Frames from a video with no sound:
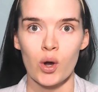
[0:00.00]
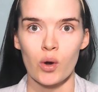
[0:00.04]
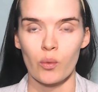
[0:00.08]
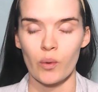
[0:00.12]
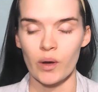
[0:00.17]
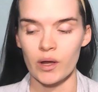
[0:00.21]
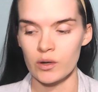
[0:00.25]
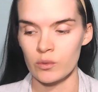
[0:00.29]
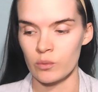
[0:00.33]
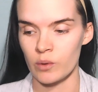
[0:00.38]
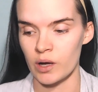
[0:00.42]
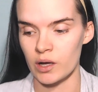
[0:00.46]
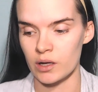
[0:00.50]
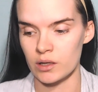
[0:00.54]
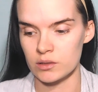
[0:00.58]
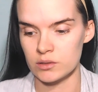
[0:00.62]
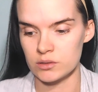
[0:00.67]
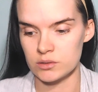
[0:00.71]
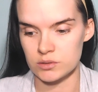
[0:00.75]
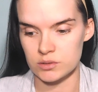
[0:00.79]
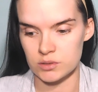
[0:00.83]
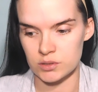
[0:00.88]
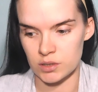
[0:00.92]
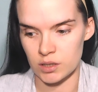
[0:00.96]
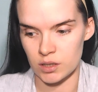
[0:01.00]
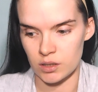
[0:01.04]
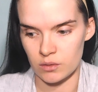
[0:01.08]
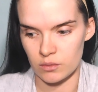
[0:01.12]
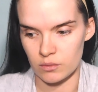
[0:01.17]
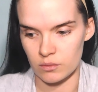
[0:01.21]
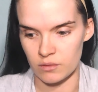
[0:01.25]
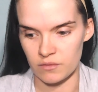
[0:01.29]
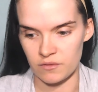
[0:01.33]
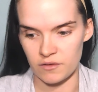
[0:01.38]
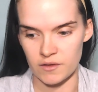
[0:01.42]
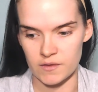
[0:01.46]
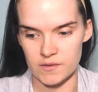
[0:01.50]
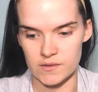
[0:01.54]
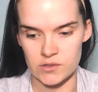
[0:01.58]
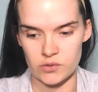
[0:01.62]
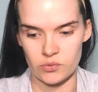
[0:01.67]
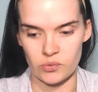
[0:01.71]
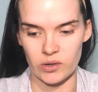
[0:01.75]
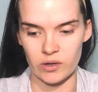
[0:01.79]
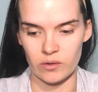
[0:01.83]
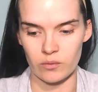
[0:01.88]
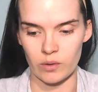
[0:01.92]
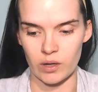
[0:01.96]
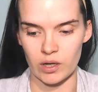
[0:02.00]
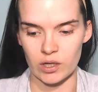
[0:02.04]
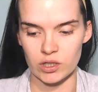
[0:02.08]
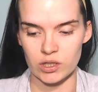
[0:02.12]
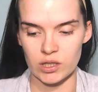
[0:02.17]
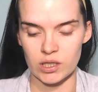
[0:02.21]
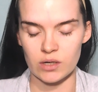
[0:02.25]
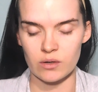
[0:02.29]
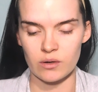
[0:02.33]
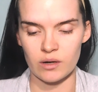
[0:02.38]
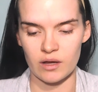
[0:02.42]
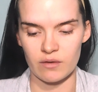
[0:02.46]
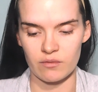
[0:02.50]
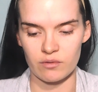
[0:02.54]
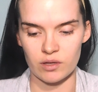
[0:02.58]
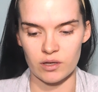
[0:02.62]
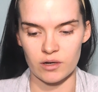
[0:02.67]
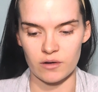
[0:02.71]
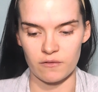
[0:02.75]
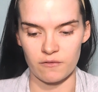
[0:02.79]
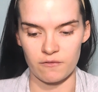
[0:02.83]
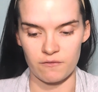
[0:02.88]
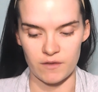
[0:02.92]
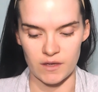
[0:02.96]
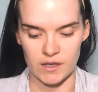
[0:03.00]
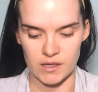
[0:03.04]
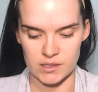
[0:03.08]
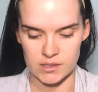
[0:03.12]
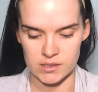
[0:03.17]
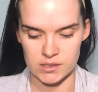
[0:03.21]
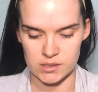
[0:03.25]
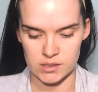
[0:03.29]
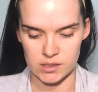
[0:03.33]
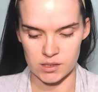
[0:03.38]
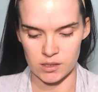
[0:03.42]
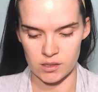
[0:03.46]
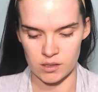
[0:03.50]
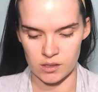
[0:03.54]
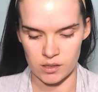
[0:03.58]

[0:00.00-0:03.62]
Wet n Wild, no offense to Wet n Wild, they don't have a lot of face